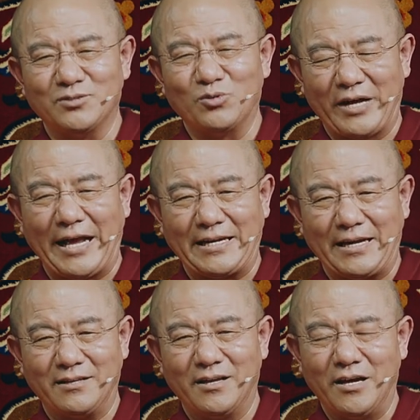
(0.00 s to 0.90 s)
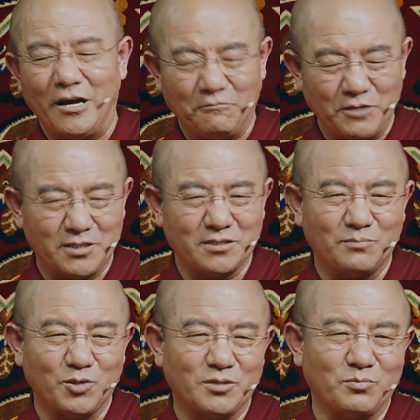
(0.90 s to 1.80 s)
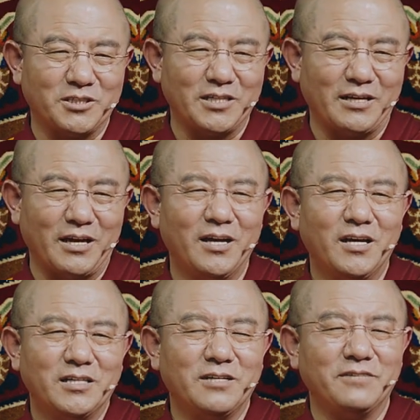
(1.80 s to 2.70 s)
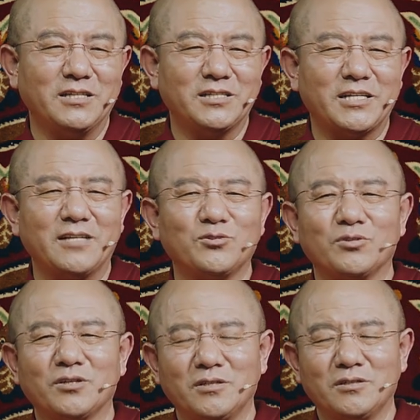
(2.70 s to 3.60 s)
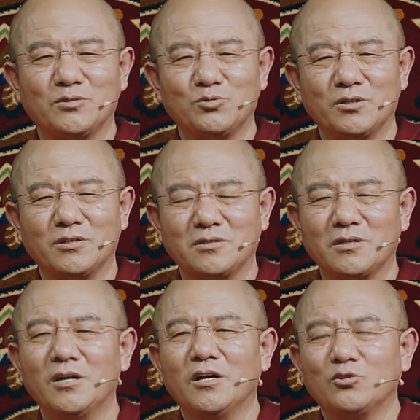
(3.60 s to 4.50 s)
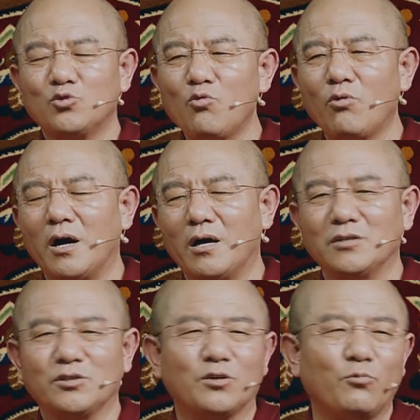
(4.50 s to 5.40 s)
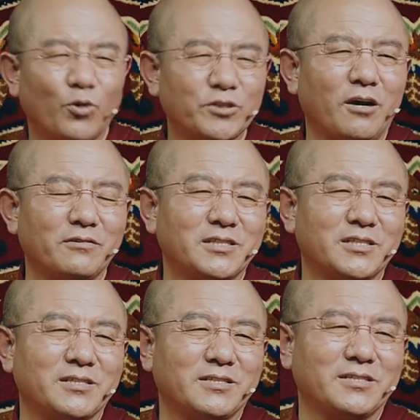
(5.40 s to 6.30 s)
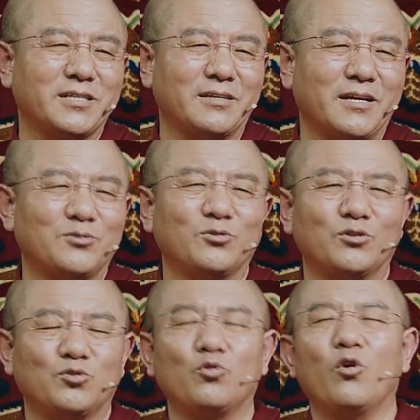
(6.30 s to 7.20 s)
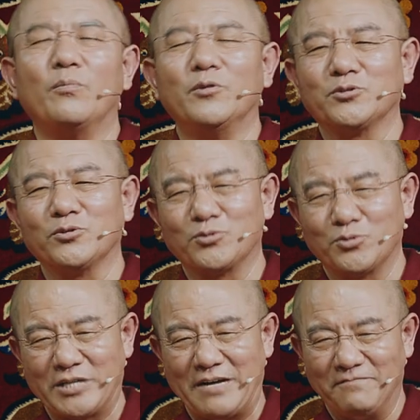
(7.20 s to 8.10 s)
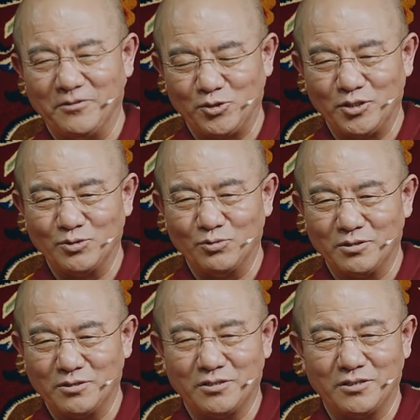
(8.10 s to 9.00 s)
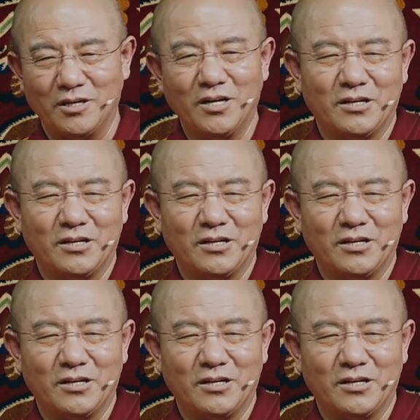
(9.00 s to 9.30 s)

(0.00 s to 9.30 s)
the beginning of uh, uh studying uh, Buddha nature, thinking of Buddha nature. In the mainland,